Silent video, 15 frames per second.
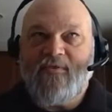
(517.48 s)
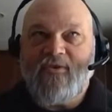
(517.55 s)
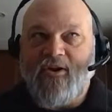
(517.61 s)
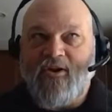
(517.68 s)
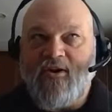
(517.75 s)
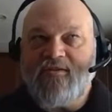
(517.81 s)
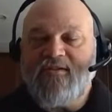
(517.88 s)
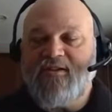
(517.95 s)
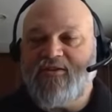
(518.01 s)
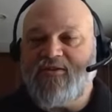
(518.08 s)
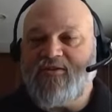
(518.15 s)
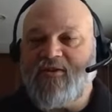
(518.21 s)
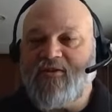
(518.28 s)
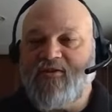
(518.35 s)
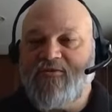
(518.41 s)
Causing
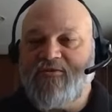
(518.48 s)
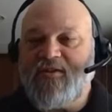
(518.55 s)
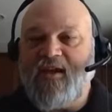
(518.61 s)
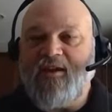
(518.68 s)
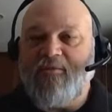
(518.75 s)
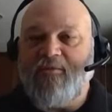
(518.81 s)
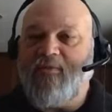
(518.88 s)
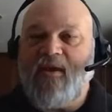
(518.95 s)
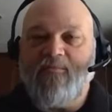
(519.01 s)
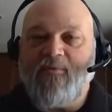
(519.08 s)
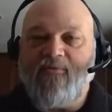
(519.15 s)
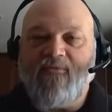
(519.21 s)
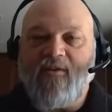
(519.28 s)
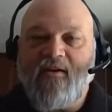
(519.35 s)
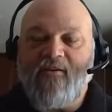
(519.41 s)
stirs, getting people
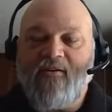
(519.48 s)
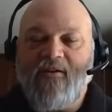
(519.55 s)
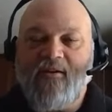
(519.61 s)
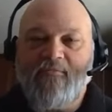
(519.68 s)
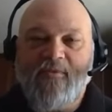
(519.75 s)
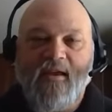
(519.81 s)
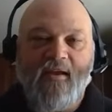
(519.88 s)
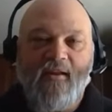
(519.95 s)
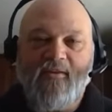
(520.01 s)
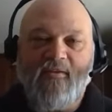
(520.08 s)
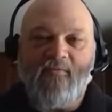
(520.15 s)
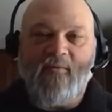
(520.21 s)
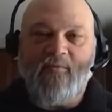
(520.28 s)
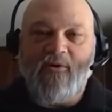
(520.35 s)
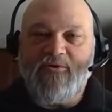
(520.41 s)
fired up, getting
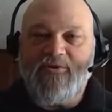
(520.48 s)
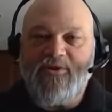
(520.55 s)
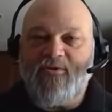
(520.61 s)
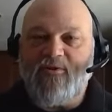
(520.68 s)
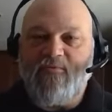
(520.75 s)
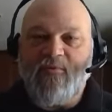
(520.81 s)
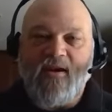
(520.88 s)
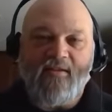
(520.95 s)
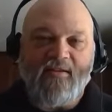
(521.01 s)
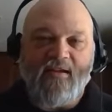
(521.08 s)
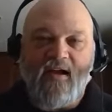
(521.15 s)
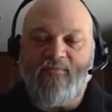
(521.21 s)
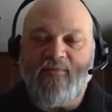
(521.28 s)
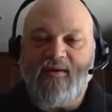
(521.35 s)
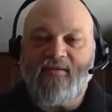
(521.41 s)
them emotional about
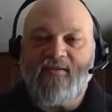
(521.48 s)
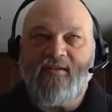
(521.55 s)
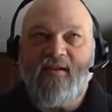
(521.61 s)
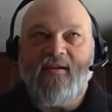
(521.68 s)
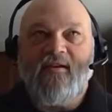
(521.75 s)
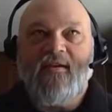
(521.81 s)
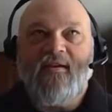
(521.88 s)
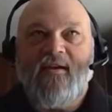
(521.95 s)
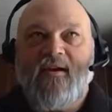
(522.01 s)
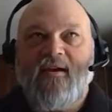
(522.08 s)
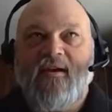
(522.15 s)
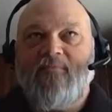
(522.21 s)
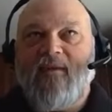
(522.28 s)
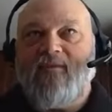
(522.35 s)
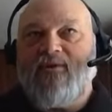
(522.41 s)
topics,
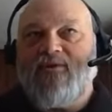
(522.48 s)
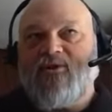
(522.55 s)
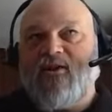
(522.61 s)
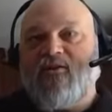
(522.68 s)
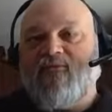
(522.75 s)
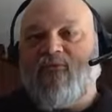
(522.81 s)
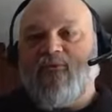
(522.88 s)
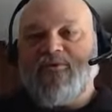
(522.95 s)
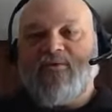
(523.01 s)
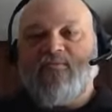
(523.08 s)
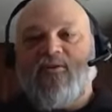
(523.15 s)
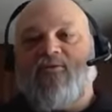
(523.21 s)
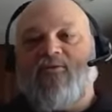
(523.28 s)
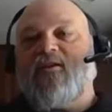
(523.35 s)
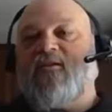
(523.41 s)
and maybe trying to force them
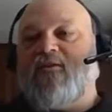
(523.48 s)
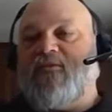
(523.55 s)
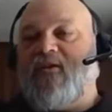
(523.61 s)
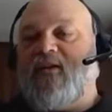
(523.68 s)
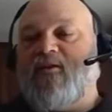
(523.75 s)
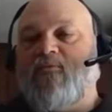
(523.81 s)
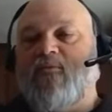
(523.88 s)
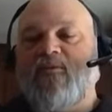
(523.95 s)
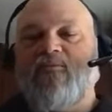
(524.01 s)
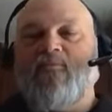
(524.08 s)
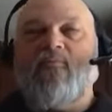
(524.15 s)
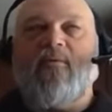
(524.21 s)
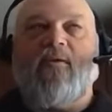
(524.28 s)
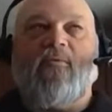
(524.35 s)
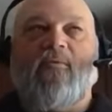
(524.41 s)
to critically think of what
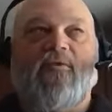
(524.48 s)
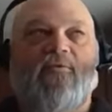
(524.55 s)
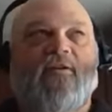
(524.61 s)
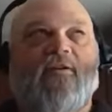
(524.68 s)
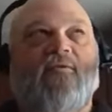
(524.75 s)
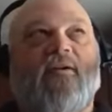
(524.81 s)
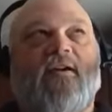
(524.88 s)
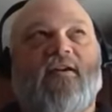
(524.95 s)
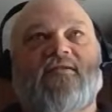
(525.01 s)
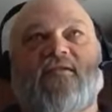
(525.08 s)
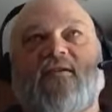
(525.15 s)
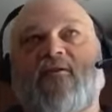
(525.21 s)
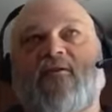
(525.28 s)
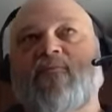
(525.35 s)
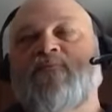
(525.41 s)
about what they're doing.
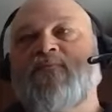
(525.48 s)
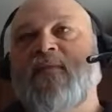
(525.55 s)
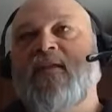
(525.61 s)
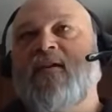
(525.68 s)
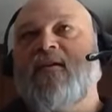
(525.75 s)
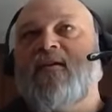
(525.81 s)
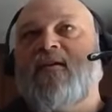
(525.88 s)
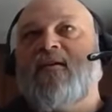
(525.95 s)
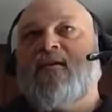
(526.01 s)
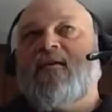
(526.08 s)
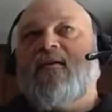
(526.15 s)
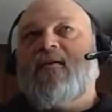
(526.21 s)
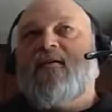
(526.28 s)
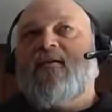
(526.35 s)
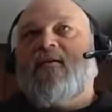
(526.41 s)
So
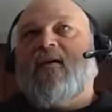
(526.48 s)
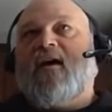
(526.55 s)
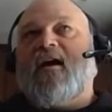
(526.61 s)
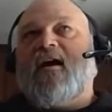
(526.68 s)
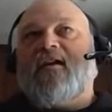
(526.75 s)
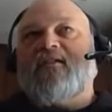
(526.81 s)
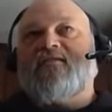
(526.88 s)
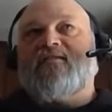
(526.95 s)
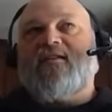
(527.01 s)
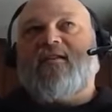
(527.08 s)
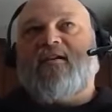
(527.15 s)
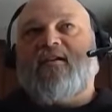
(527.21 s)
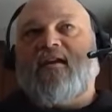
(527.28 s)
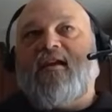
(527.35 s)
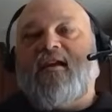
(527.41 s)
I had
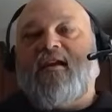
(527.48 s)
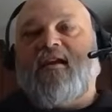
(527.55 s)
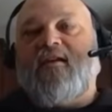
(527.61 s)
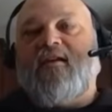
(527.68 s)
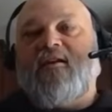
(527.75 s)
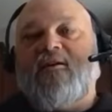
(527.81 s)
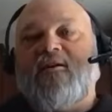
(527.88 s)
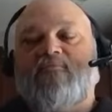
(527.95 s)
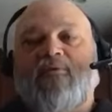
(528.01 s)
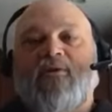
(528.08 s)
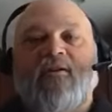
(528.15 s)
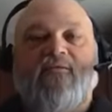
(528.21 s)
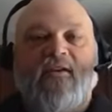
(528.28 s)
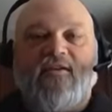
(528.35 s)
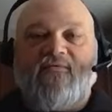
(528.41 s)
seen a
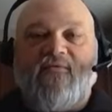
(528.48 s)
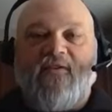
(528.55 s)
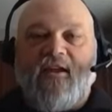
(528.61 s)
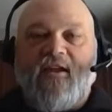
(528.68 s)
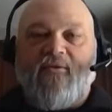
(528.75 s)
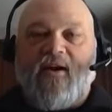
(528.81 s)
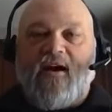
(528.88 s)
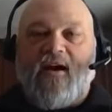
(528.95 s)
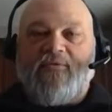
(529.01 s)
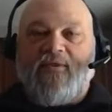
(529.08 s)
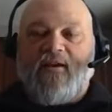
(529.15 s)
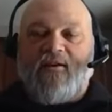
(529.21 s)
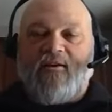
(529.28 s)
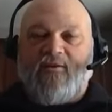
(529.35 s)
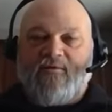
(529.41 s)
previous video out
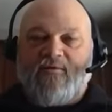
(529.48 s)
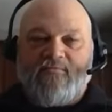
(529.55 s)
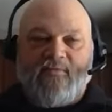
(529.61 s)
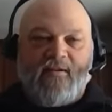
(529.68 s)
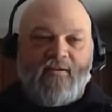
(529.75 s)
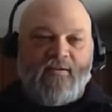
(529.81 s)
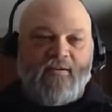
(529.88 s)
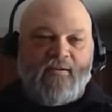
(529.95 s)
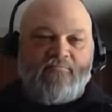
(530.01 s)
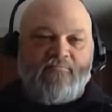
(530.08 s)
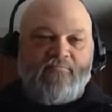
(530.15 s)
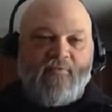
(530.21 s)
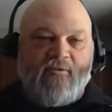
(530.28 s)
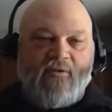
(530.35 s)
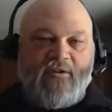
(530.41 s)
there um,
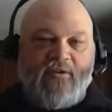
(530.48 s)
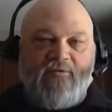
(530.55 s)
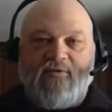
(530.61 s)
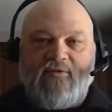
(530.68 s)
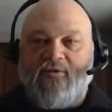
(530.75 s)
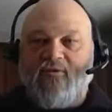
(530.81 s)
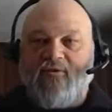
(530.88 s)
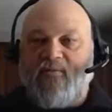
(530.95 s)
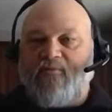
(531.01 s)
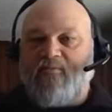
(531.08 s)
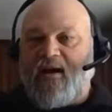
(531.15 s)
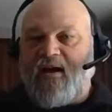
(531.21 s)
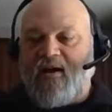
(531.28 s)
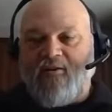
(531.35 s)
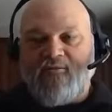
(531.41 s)
on YouTube
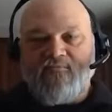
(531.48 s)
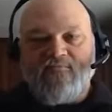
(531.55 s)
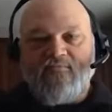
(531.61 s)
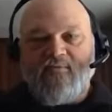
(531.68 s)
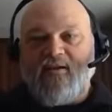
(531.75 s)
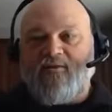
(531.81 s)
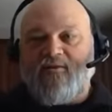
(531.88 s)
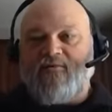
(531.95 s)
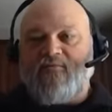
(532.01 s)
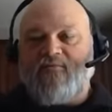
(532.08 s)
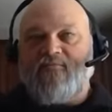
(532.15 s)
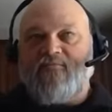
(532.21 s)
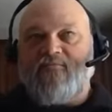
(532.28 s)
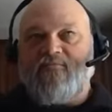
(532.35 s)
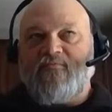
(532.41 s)
about, you
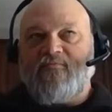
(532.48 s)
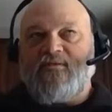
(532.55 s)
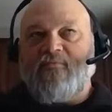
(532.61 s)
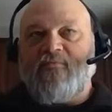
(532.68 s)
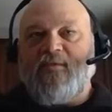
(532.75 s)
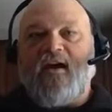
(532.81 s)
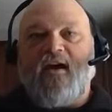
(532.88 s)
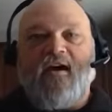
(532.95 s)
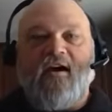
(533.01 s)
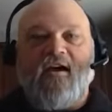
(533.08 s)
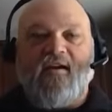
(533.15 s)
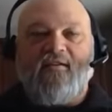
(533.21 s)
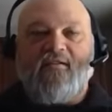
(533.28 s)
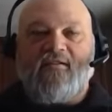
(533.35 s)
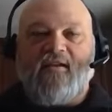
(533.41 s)
know, some
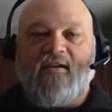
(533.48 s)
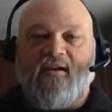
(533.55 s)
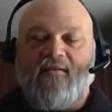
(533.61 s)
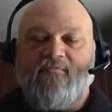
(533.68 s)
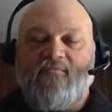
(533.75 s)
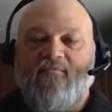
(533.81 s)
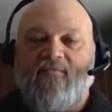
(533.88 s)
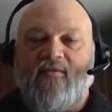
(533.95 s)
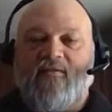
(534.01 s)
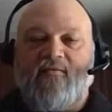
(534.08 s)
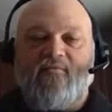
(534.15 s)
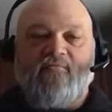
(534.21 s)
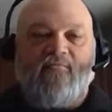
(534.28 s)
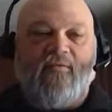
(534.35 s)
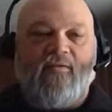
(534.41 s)
guys that the,
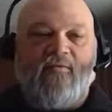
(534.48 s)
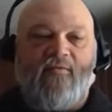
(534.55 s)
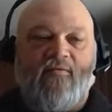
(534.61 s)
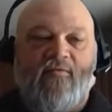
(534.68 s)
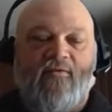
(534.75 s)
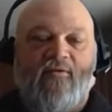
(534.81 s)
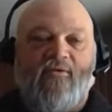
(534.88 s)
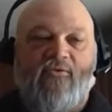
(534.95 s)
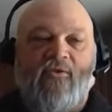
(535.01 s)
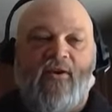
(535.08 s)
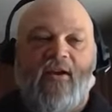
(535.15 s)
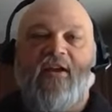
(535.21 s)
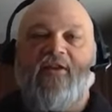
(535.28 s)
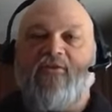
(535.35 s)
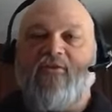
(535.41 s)
the the
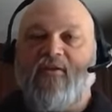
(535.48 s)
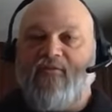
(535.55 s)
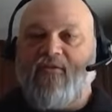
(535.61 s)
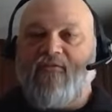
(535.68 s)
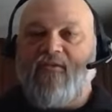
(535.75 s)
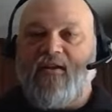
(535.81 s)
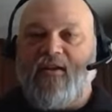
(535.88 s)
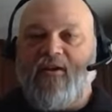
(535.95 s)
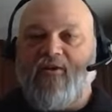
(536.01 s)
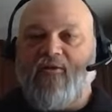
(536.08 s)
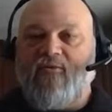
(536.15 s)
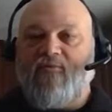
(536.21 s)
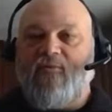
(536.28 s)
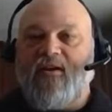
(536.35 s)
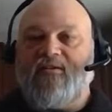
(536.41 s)
creator of the
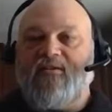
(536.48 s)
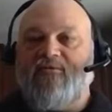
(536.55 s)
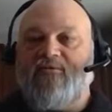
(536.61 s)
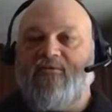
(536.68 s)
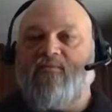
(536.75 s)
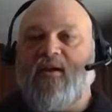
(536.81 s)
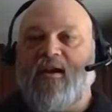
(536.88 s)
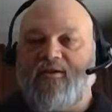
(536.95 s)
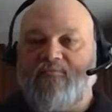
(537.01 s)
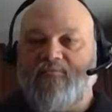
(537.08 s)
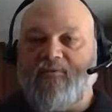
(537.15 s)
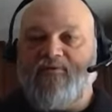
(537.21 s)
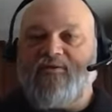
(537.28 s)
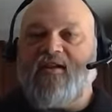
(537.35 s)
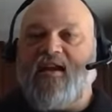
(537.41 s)
video went to some
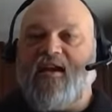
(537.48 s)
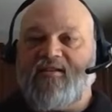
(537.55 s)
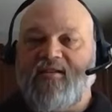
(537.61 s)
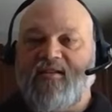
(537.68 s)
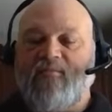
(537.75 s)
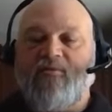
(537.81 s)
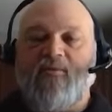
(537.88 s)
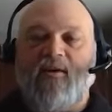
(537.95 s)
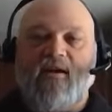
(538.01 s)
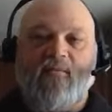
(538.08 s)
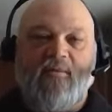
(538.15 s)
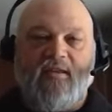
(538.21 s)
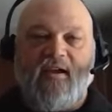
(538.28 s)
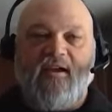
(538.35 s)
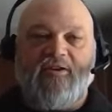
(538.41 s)
experts and asked them their
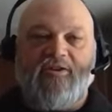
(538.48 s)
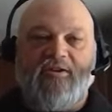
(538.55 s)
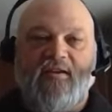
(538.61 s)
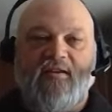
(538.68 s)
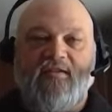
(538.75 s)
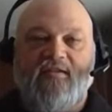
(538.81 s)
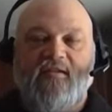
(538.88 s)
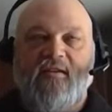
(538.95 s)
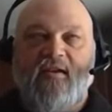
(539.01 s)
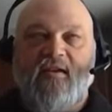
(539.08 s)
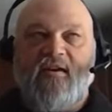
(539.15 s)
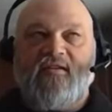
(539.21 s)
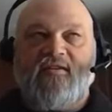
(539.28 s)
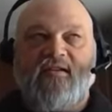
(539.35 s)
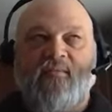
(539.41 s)
recommendations, and
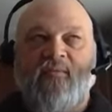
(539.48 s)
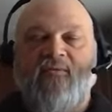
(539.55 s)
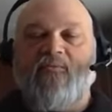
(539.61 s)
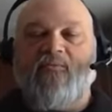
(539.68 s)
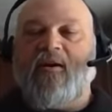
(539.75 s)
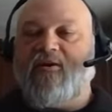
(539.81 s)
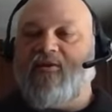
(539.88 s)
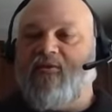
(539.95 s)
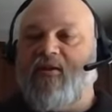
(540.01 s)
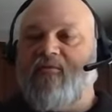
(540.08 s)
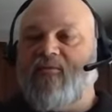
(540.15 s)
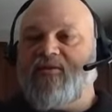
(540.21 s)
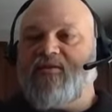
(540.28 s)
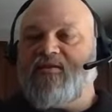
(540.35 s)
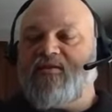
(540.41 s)
some of them I agreed
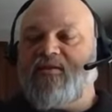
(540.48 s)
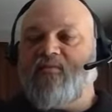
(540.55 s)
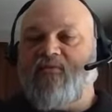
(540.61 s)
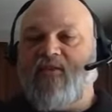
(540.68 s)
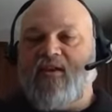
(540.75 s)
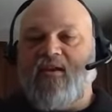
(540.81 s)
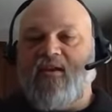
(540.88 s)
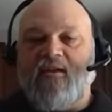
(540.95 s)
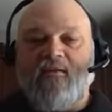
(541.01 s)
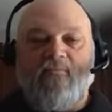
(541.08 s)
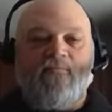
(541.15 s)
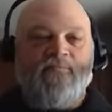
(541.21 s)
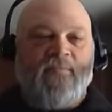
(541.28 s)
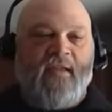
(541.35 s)
with and some of I didn't.